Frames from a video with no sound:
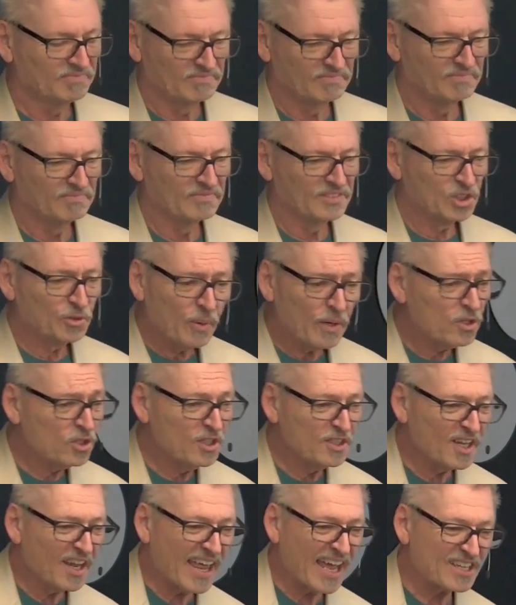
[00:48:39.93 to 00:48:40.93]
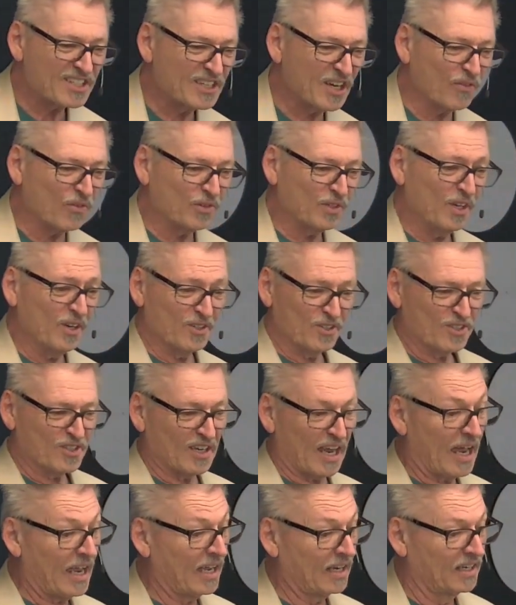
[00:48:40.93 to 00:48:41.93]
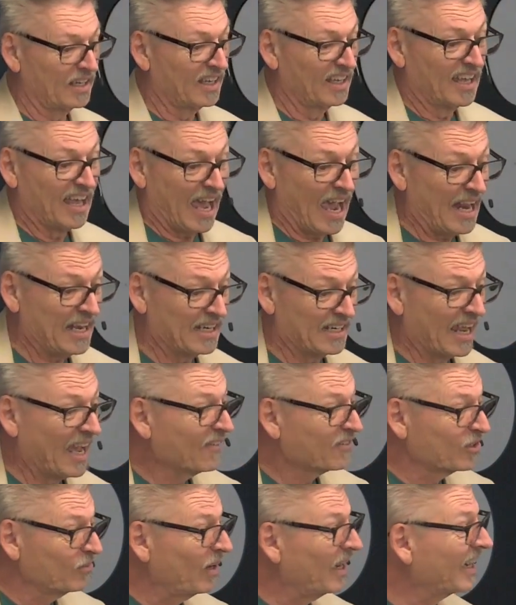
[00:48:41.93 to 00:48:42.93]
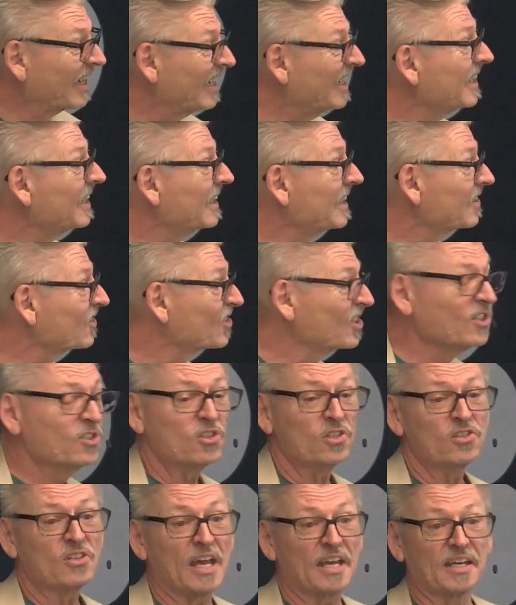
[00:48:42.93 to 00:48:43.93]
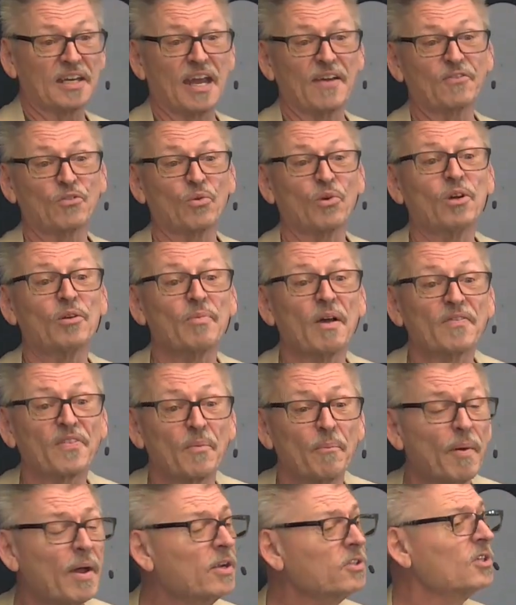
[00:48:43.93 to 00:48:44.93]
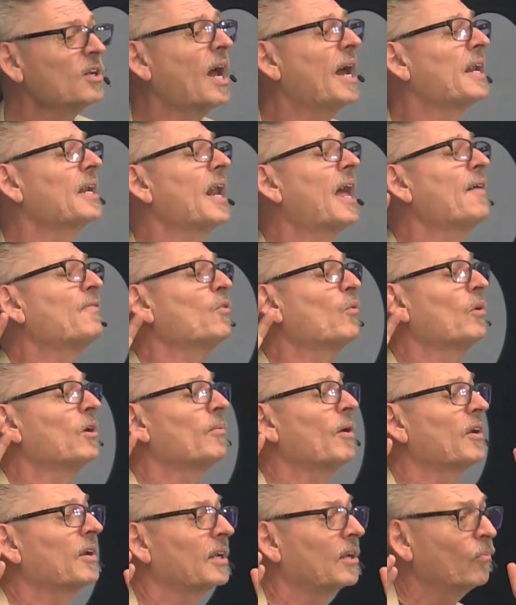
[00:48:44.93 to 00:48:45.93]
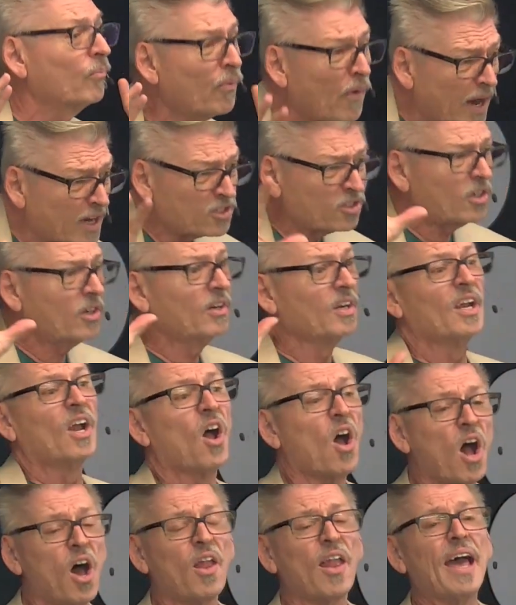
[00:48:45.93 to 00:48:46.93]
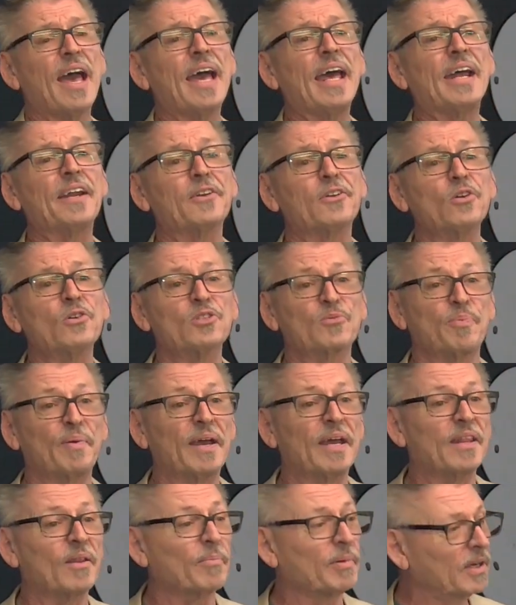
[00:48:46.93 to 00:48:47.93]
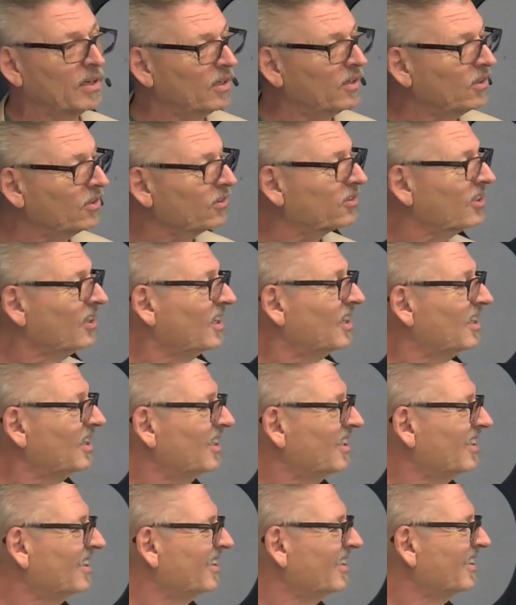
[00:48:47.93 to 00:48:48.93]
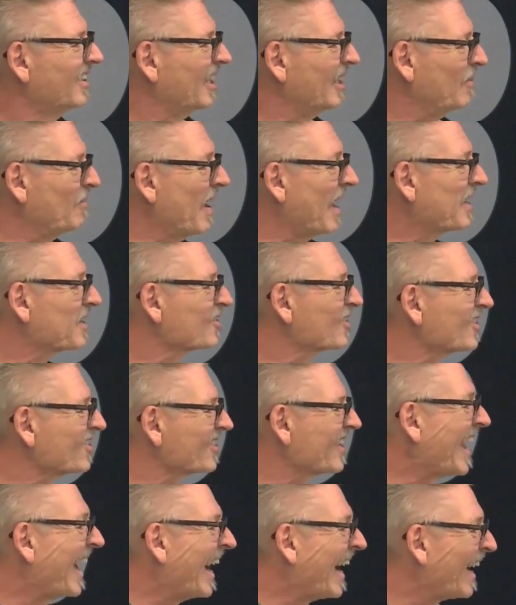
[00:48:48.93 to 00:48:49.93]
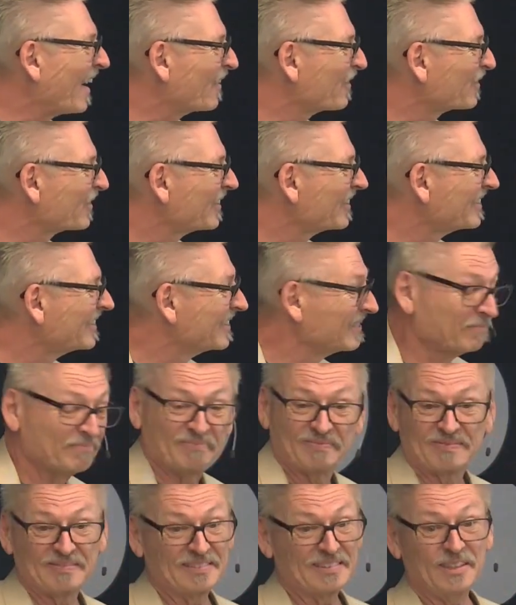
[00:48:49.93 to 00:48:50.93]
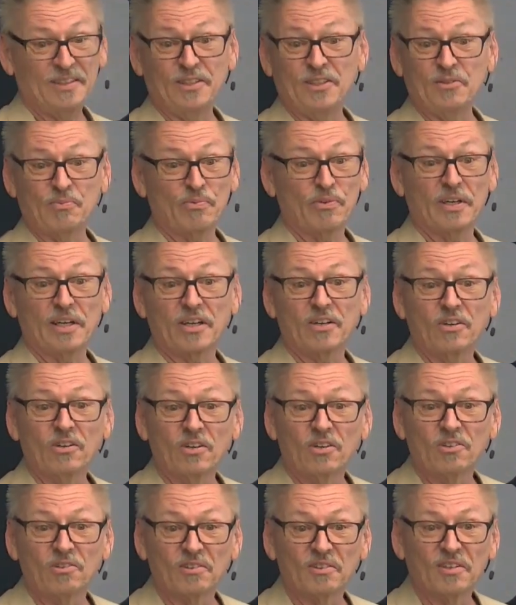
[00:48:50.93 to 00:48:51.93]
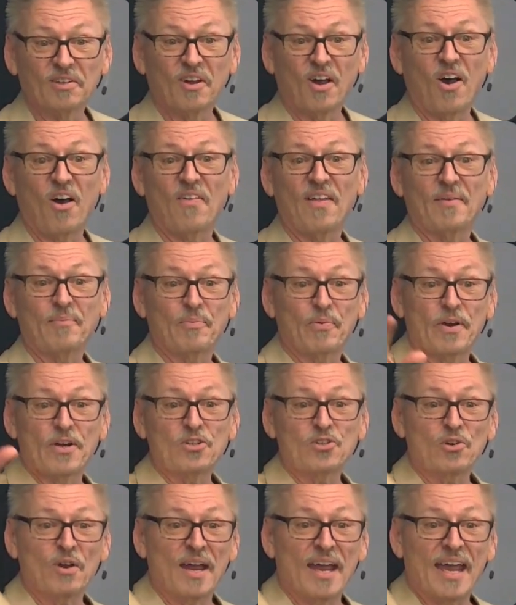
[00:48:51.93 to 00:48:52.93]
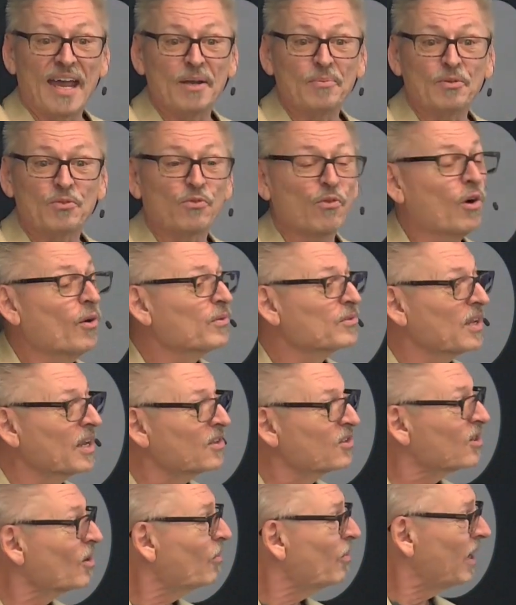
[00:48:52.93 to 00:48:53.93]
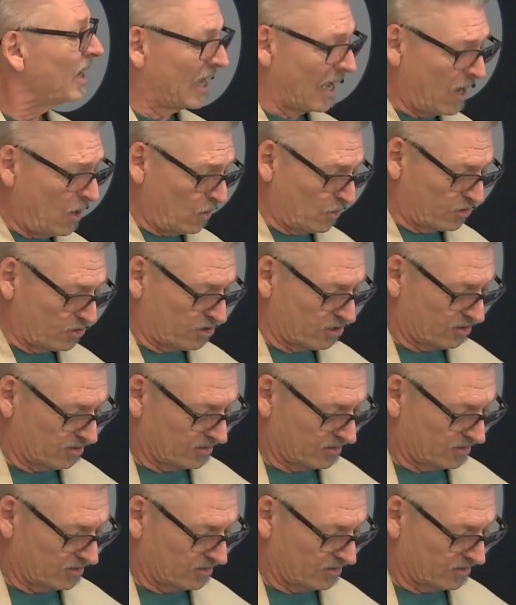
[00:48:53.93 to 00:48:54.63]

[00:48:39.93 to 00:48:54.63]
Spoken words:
Especially in the last several years, because I didn't have to make any decisions. I didn't have to worry about the budget. I didn't have to worry about any pressure. All I had to do was pay the bills and manage the staff. It was pretty cool. All that pressure I had before was on somebody else.